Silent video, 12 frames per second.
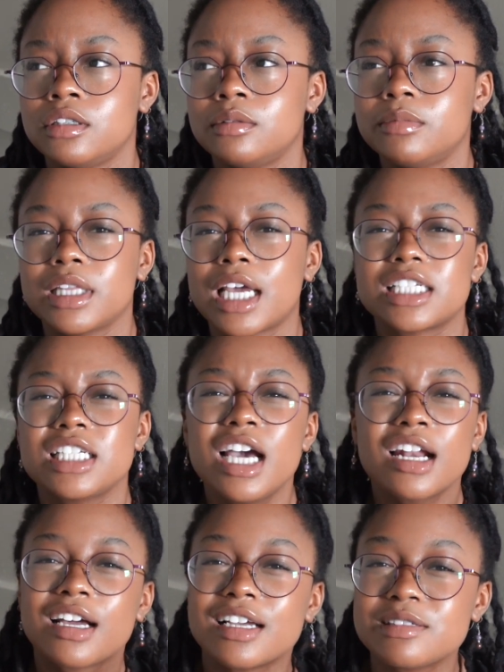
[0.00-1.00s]
But like, she
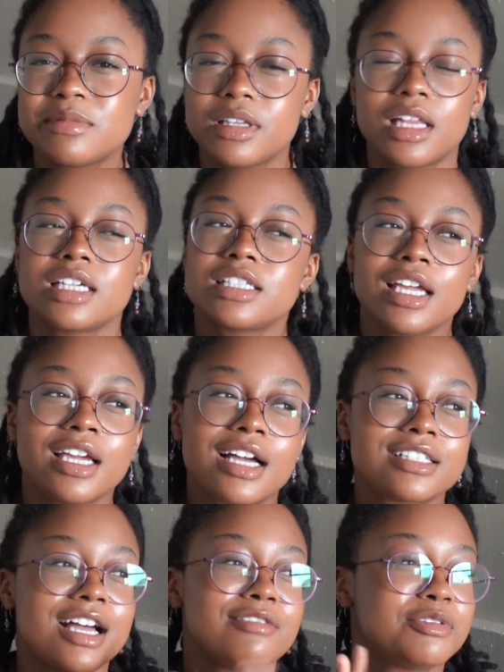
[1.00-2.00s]
got a husband. Like, she ain't
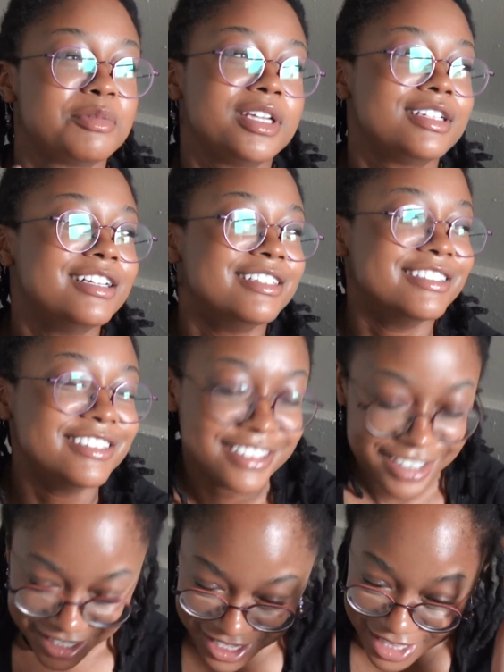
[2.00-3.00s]
got time for me.
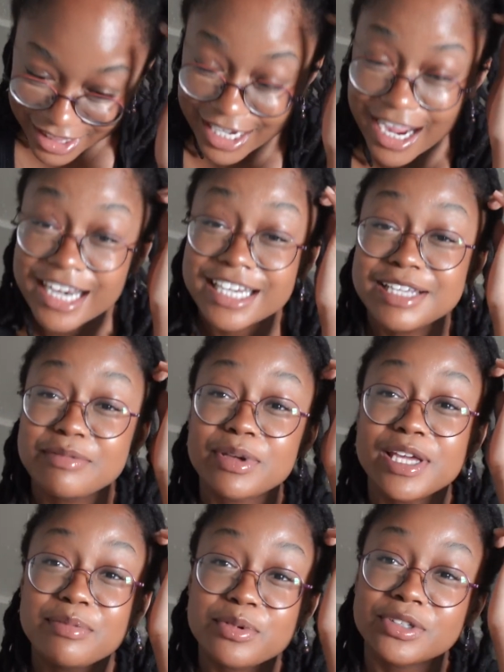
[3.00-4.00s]
Like, I need
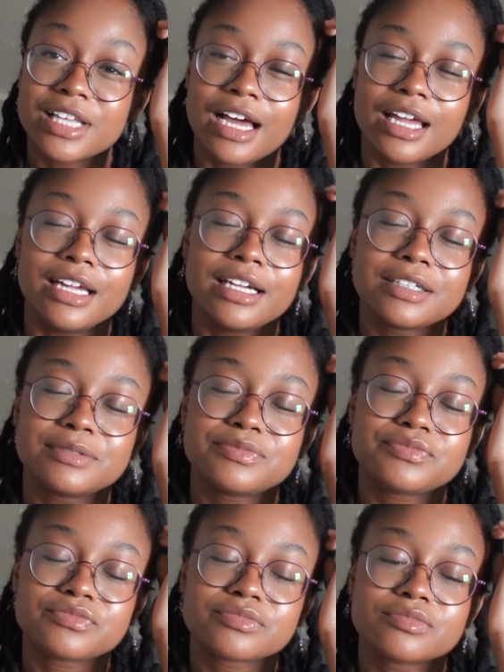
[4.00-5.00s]
people like
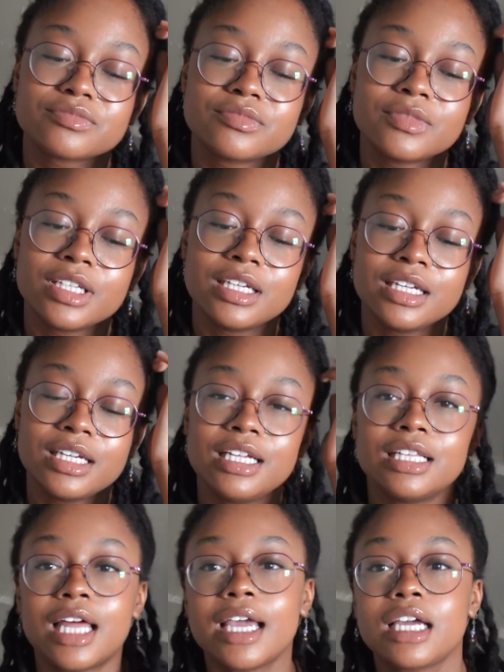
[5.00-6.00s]

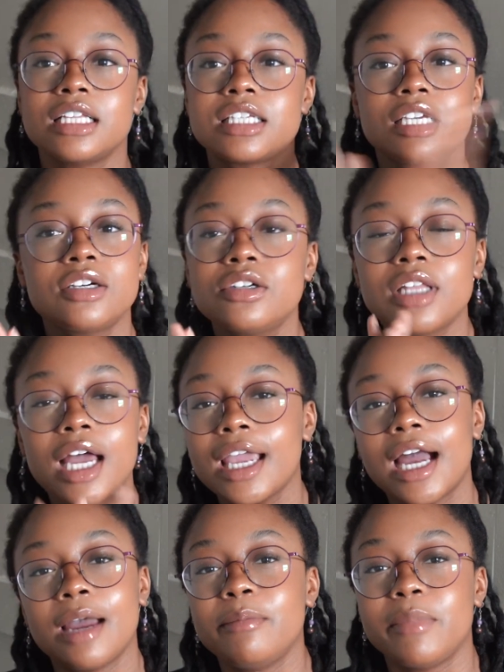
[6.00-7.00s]
until like
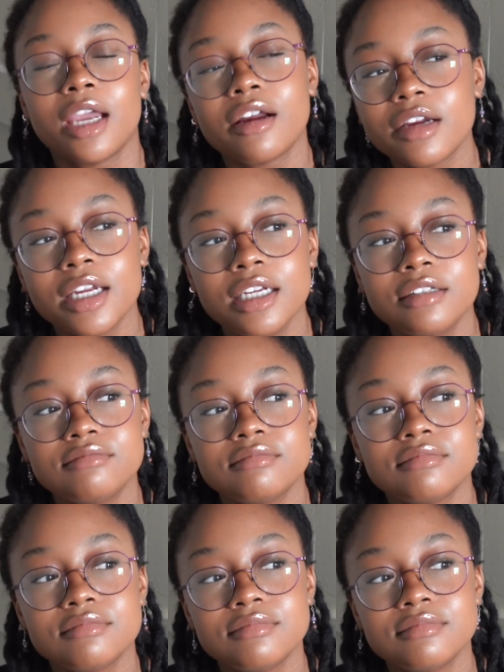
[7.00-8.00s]
I'm married,
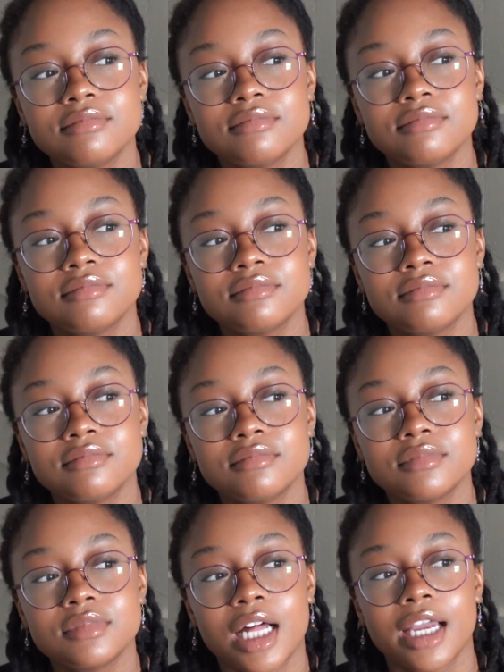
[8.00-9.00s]

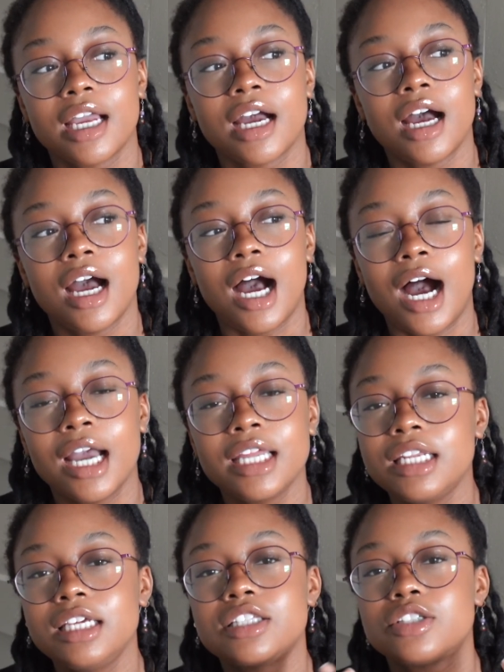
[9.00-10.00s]
like I
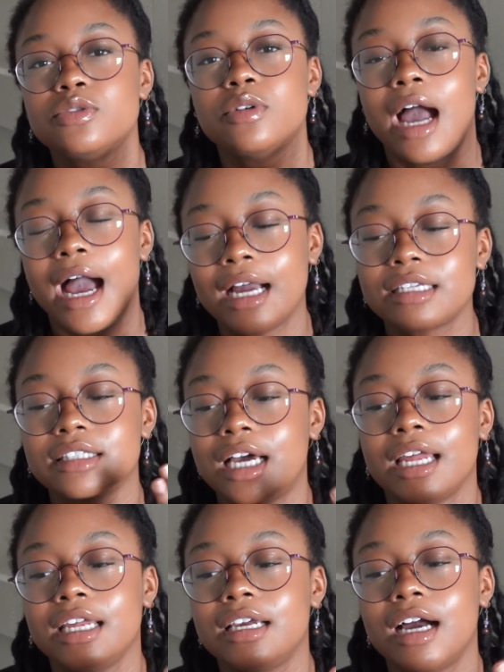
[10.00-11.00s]
need to act
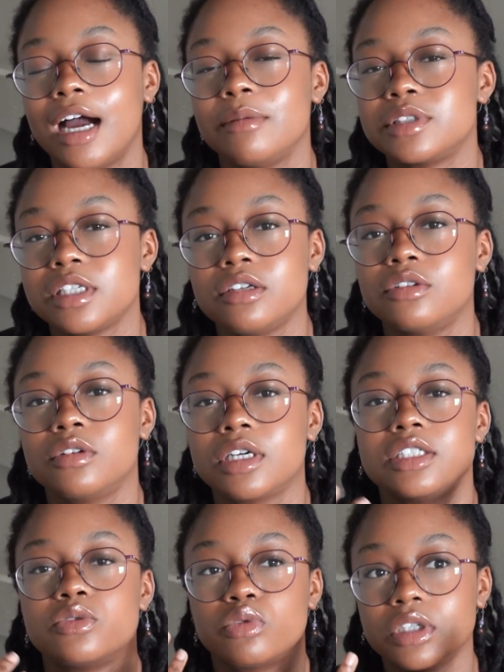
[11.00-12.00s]
like I'm single,
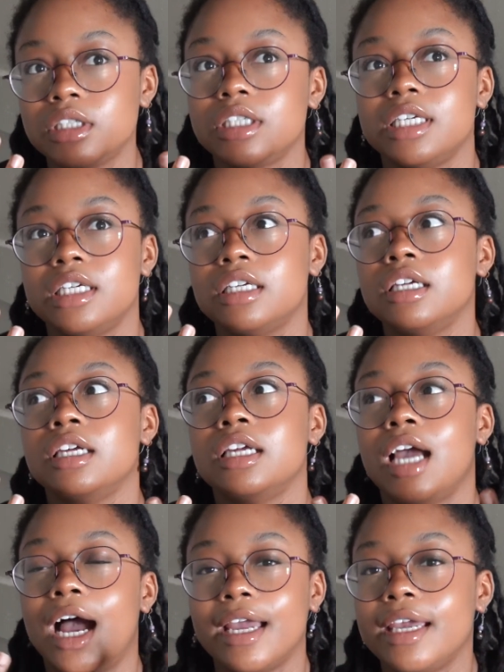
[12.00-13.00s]
because really
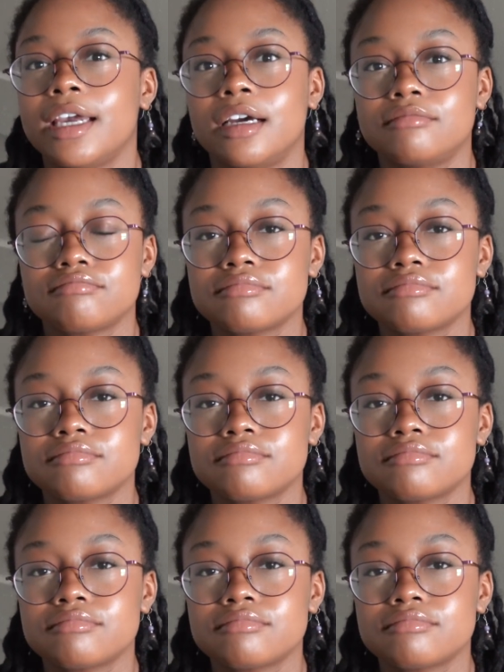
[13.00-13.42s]
I am.